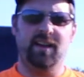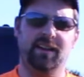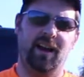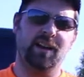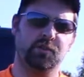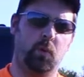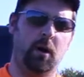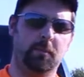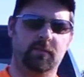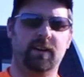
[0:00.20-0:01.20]
Hey guys,
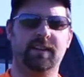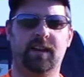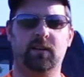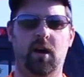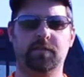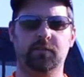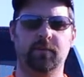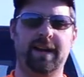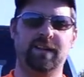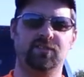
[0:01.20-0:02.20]
welcome to Redneck Off the
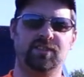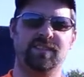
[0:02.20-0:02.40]
Range.